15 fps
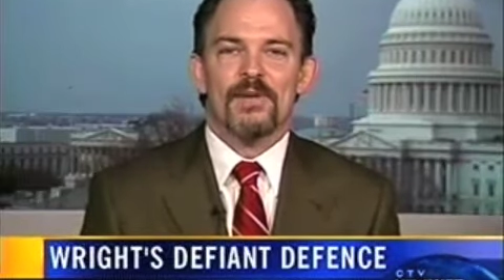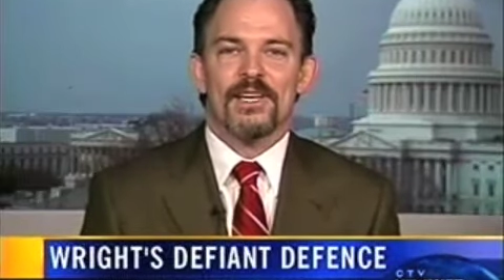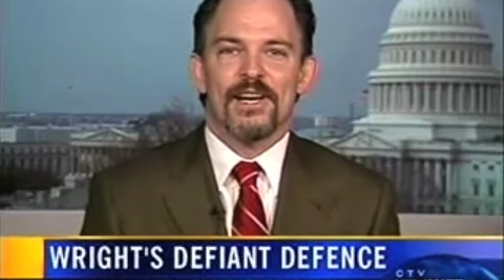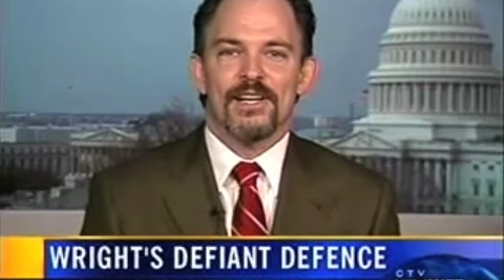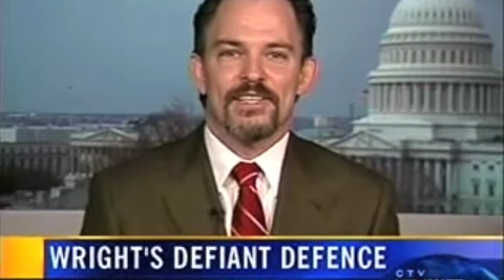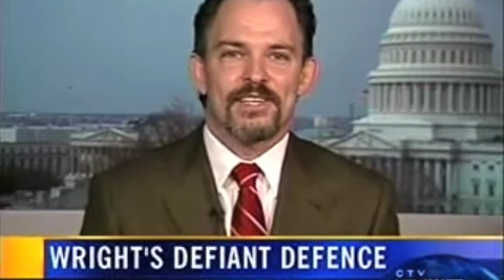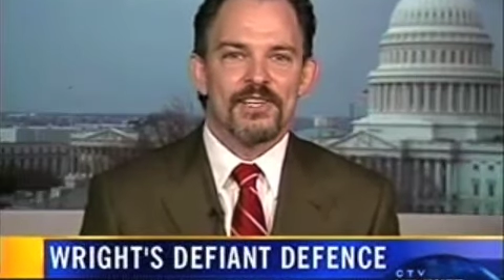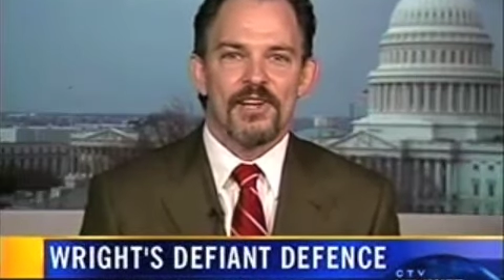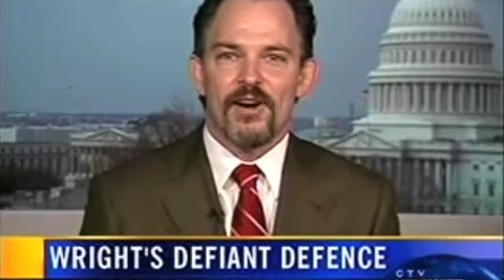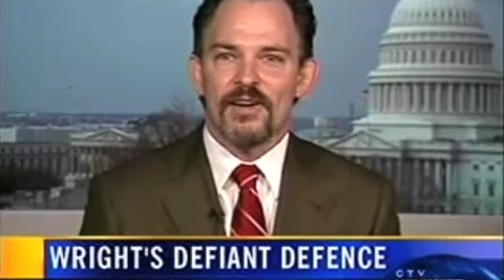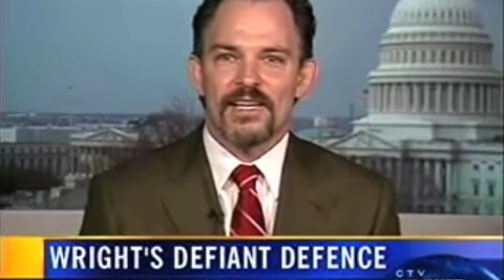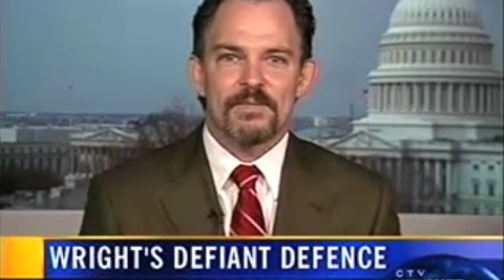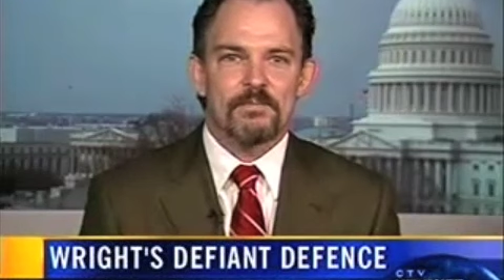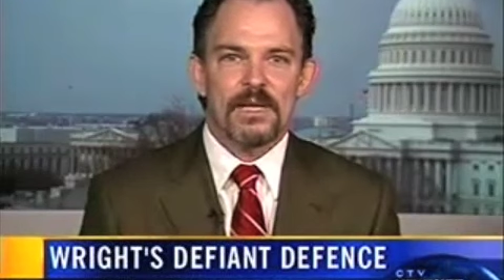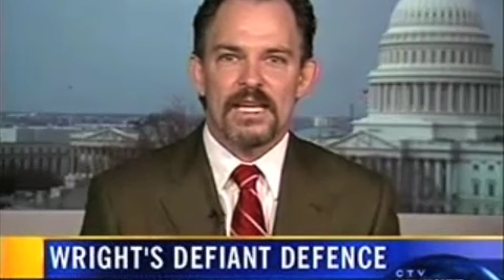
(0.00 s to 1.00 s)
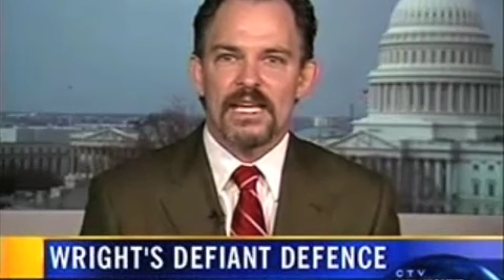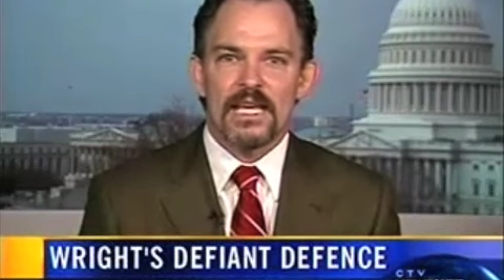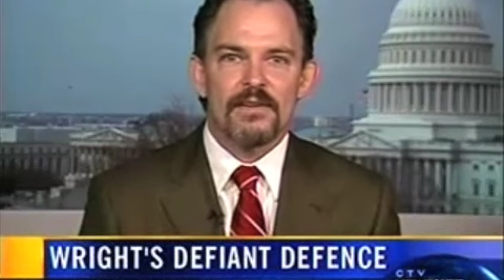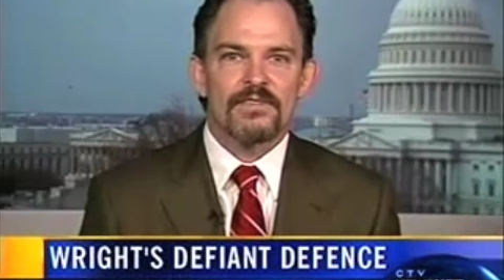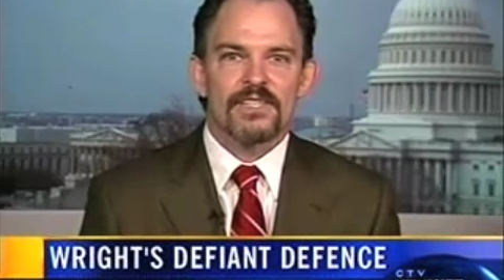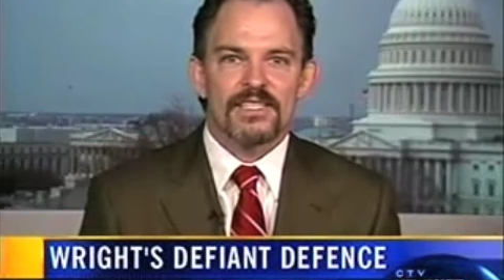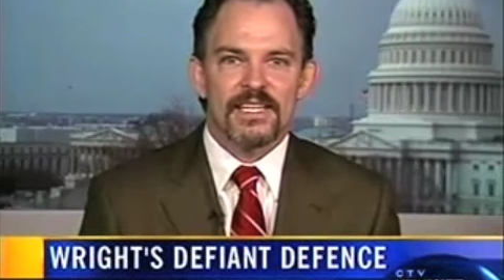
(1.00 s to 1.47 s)
because you know he
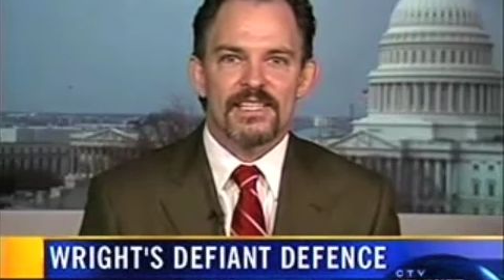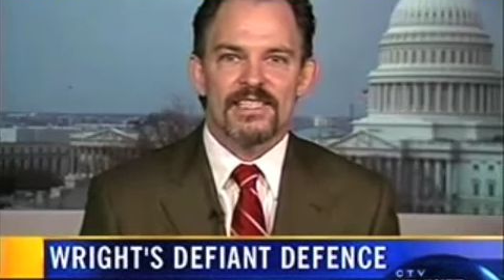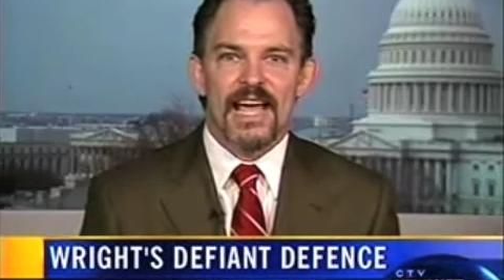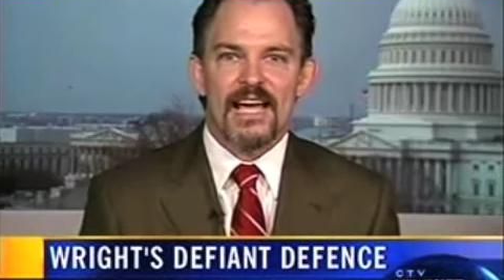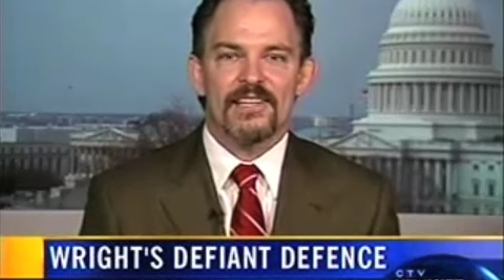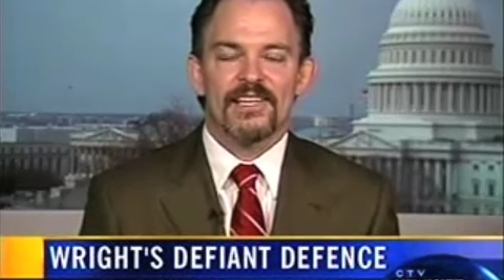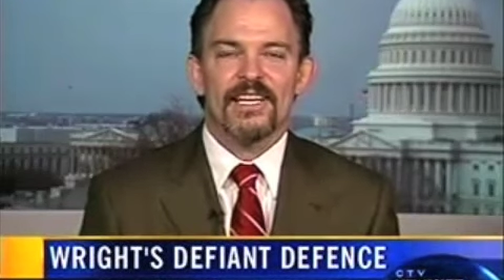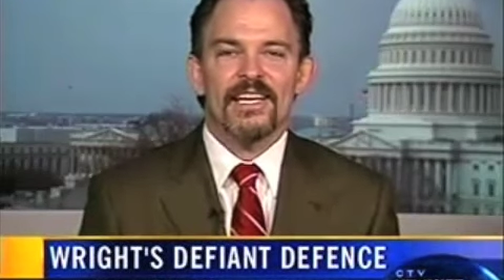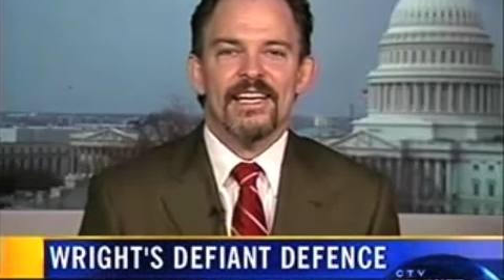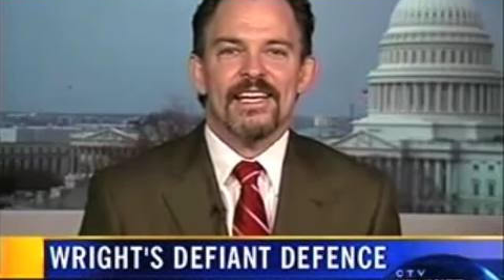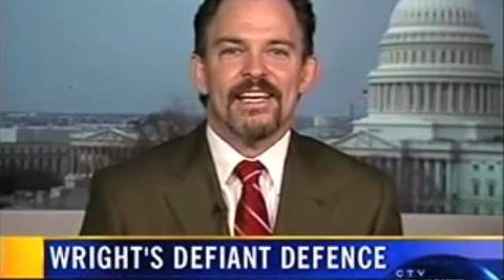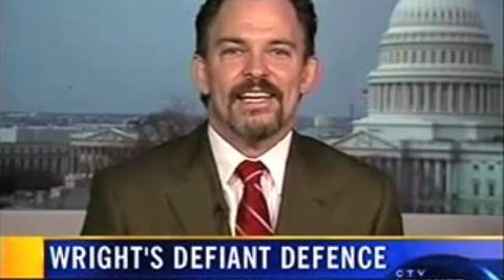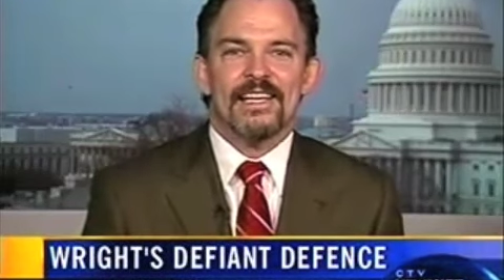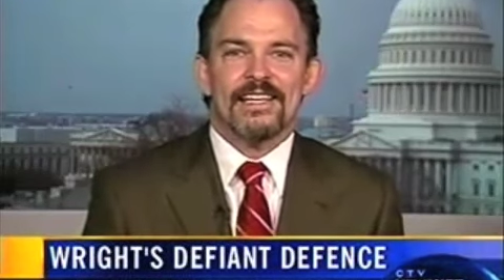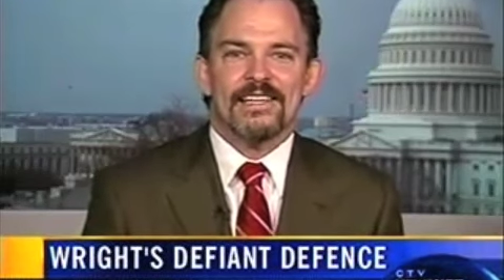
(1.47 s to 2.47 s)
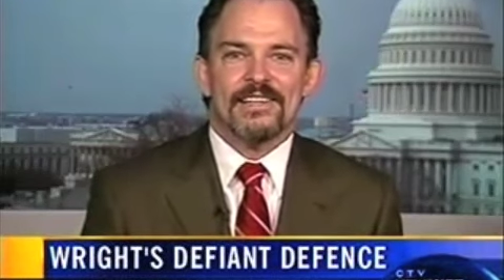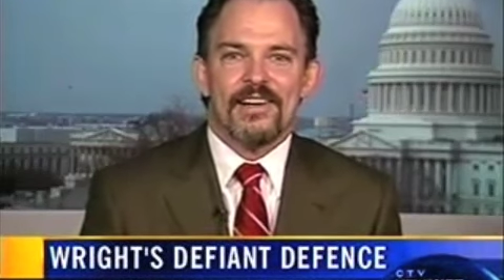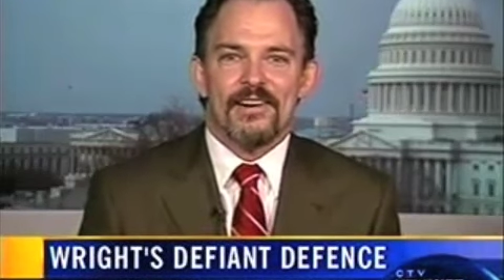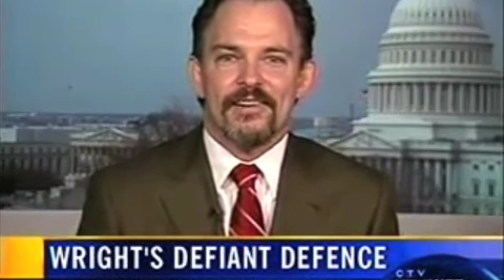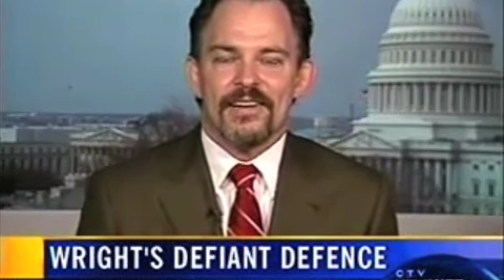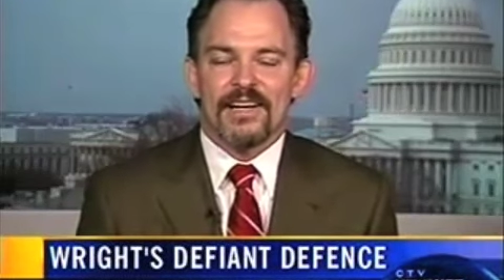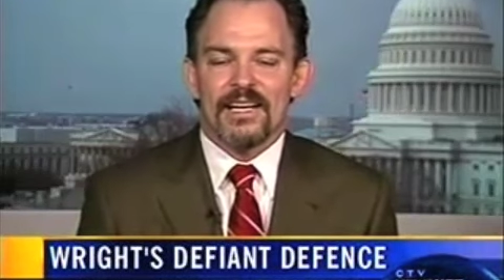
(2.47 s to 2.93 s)
gives us exactly, he, you
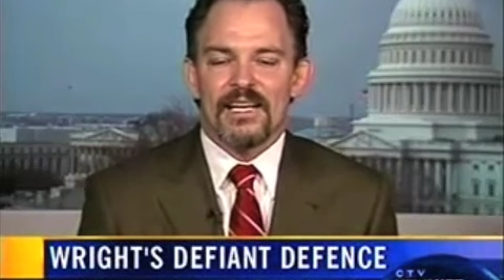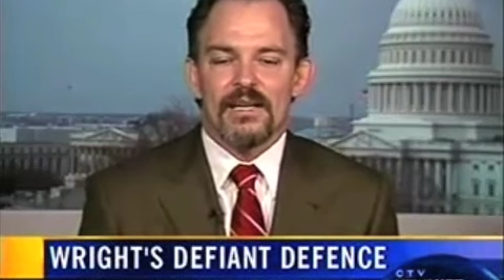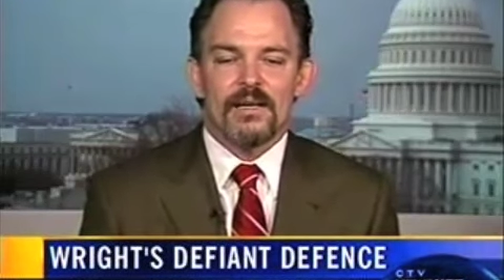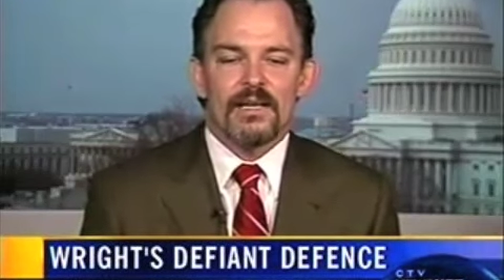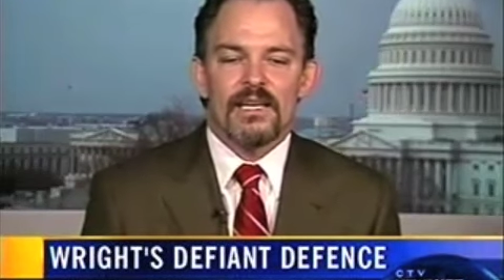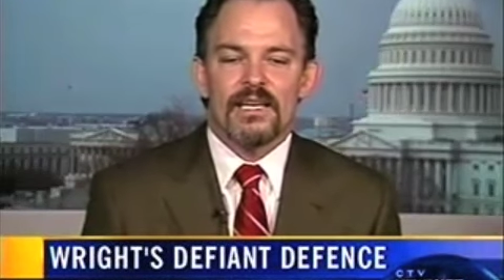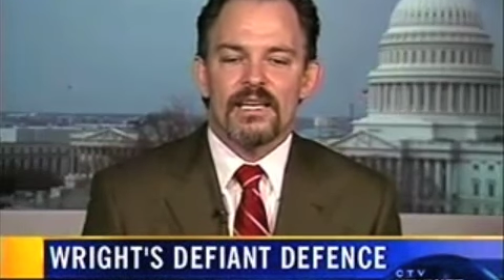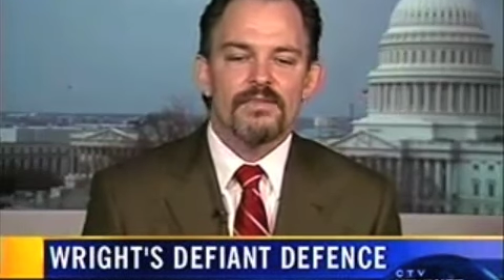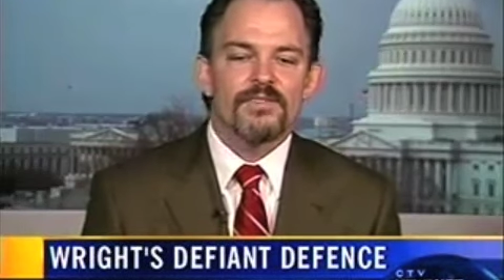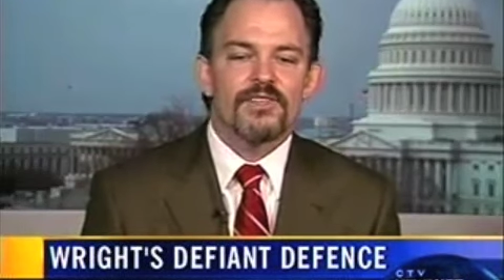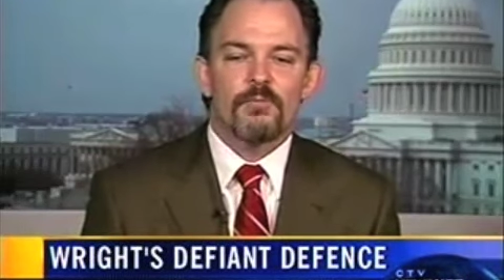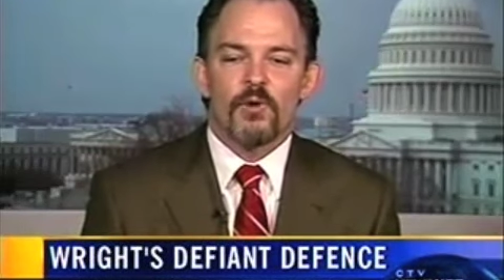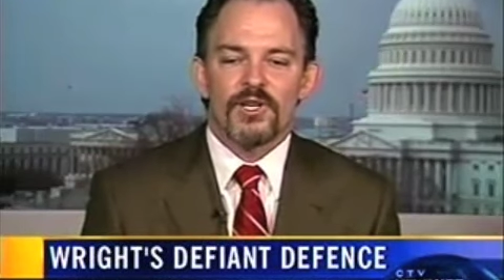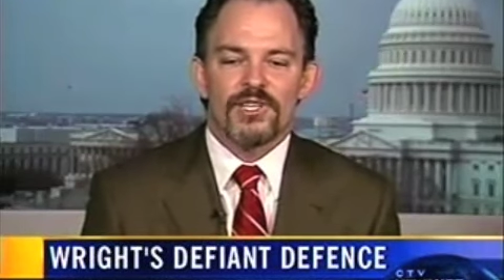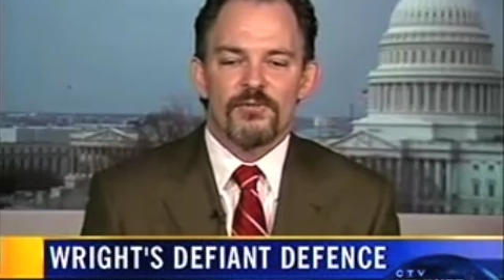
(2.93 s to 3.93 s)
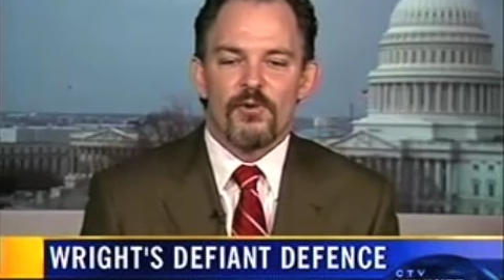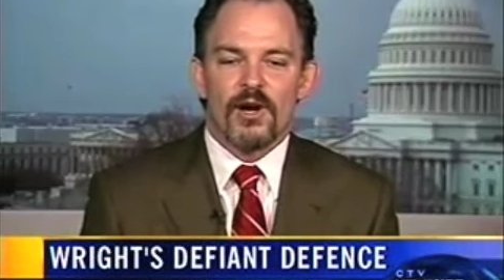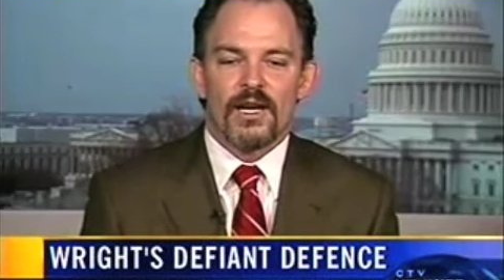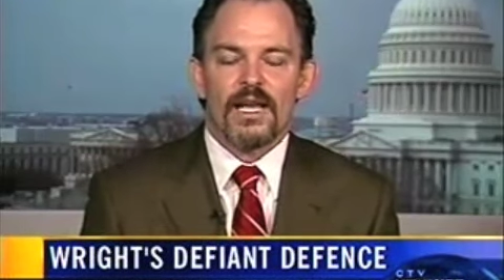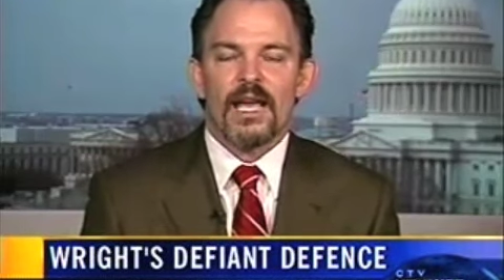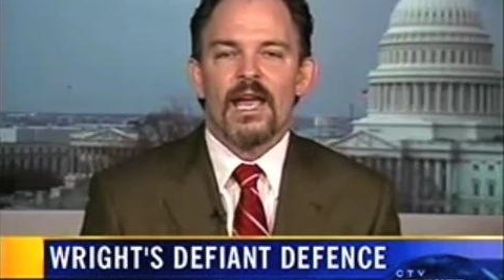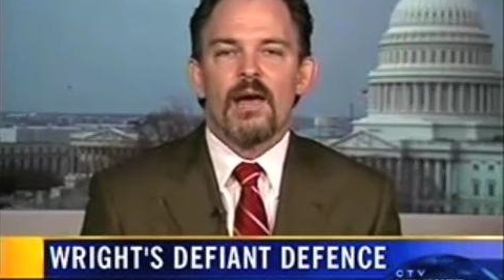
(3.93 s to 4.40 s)
know, uh, he gives you what you want.